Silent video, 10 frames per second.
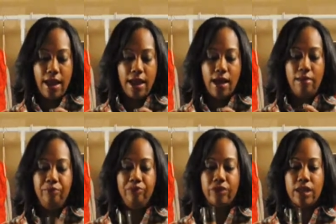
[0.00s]

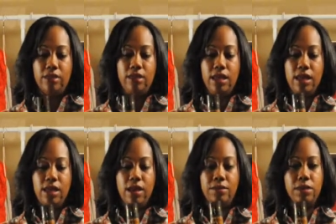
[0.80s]
And
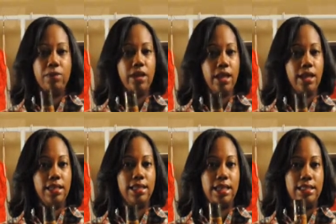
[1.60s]
the, it was pretty
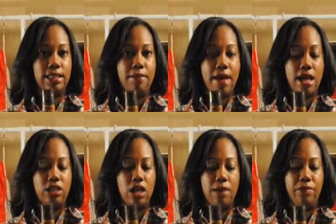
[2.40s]
easy to
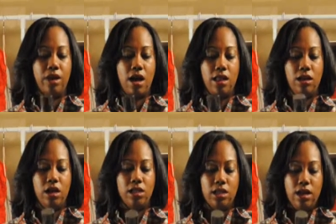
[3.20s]
match up the
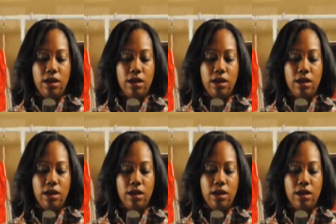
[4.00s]
color.